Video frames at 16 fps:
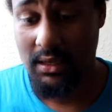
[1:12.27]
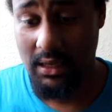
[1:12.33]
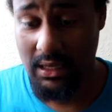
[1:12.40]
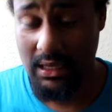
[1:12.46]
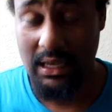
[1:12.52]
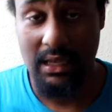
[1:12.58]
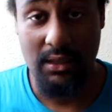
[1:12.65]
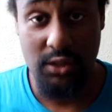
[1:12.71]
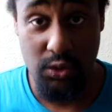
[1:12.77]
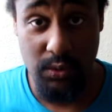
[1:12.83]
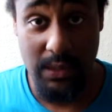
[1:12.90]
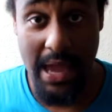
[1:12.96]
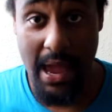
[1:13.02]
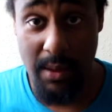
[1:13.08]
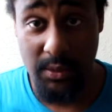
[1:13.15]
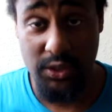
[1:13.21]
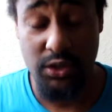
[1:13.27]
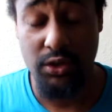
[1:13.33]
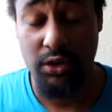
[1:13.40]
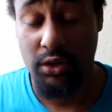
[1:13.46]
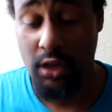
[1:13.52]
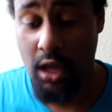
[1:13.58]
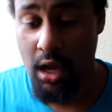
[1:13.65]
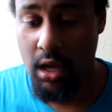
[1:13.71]
it can do damage to
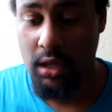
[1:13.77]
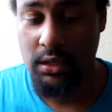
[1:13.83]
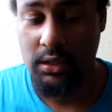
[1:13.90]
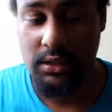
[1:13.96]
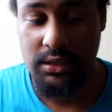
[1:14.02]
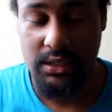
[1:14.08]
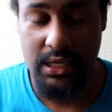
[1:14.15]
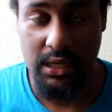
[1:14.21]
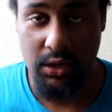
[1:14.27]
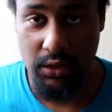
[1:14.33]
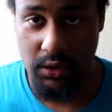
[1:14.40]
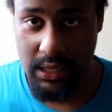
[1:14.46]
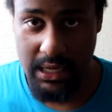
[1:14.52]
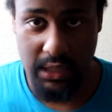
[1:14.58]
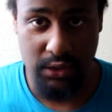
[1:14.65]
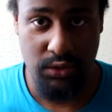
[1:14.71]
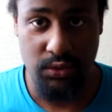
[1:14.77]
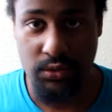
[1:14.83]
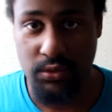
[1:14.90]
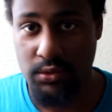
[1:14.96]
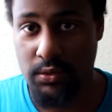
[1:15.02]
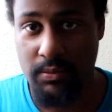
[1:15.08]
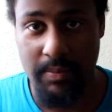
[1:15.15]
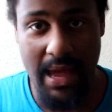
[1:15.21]
your lungs and your
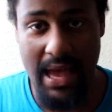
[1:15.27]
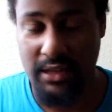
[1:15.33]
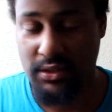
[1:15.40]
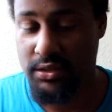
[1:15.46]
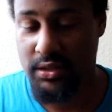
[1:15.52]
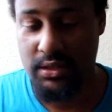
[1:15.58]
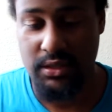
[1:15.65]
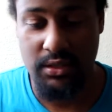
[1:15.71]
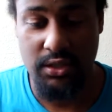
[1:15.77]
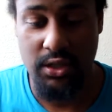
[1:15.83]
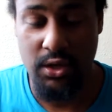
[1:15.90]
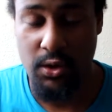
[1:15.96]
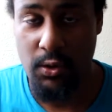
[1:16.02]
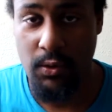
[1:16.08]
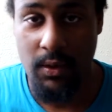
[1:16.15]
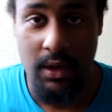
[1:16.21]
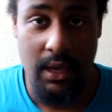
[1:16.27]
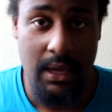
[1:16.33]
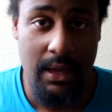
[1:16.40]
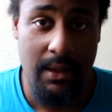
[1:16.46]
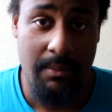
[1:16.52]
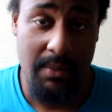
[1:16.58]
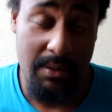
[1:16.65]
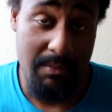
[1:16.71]
nasal passages, so
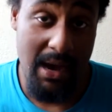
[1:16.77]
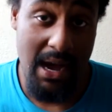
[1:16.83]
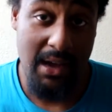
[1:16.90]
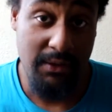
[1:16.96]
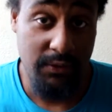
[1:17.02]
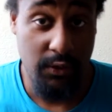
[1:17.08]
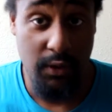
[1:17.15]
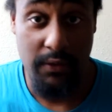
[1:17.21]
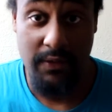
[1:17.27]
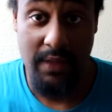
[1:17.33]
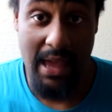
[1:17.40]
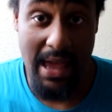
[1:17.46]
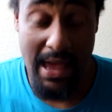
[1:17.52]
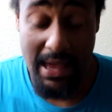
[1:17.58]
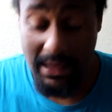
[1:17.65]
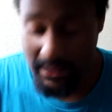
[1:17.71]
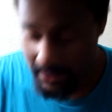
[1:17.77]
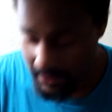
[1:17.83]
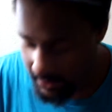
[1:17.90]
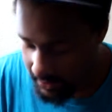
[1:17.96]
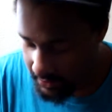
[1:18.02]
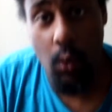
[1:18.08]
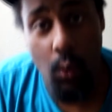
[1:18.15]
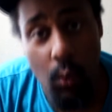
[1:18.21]
be mindful of that.
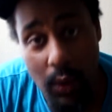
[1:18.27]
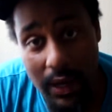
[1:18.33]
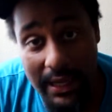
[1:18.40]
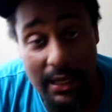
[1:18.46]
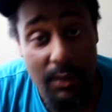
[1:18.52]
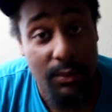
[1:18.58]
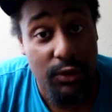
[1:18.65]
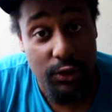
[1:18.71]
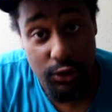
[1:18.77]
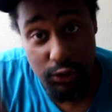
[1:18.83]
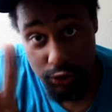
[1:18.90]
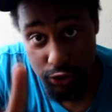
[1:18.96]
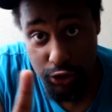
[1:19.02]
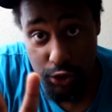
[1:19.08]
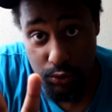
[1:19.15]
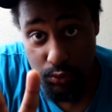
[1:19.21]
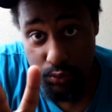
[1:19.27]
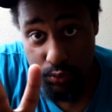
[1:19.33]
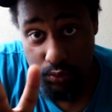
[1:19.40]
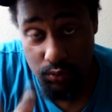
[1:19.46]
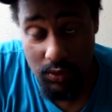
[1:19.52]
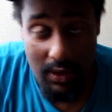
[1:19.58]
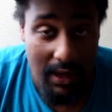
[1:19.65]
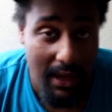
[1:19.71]
Way number 2,
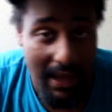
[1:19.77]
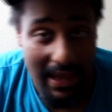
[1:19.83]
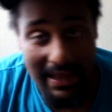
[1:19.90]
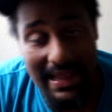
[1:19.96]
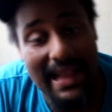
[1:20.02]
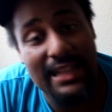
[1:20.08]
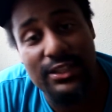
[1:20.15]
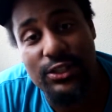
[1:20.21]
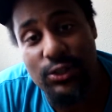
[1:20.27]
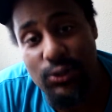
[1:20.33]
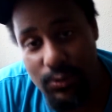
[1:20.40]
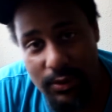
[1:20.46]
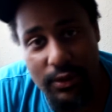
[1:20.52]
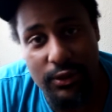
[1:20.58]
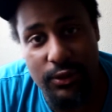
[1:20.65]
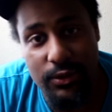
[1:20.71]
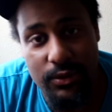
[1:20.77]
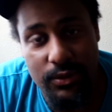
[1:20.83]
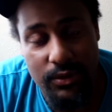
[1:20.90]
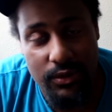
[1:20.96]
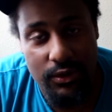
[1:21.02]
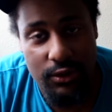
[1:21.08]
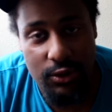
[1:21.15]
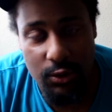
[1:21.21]
and that is super glue.
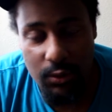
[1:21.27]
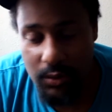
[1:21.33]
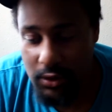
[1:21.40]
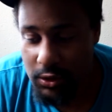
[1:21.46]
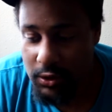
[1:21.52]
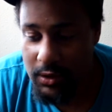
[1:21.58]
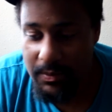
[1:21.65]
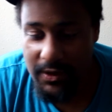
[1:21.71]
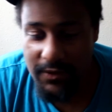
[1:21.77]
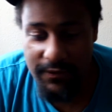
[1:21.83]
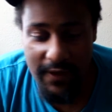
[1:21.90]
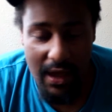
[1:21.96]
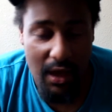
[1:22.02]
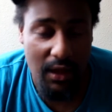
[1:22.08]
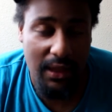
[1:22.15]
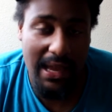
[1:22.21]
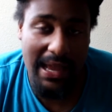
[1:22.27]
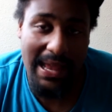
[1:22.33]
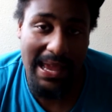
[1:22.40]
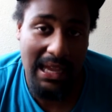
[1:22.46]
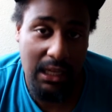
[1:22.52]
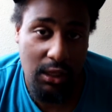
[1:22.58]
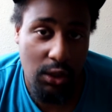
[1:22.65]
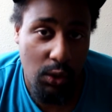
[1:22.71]
Super glue can be found at
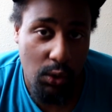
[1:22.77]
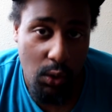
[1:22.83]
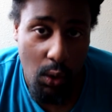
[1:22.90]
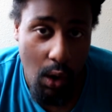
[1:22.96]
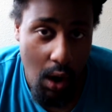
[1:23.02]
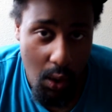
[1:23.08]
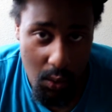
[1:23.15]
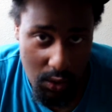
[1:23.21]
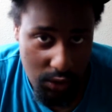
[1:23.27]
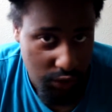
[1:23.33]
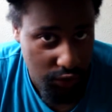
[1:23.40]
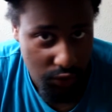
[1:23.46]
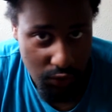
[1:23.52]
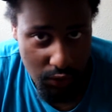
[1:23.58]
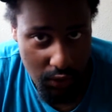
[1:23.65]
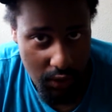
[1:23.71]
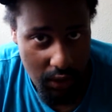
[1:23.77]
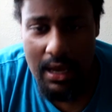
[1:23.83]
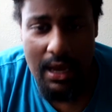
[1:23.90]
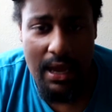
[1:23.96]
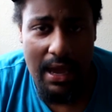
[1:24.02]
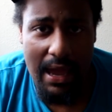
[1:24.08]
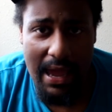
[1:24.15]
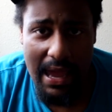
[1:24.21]
any local hardware store,
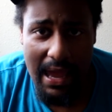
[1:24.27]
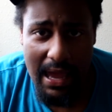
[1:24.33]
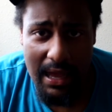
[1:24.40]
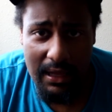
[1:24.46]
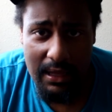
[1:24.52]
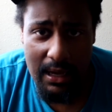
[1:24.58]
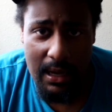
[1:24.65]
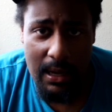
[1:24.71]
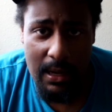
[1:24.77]
and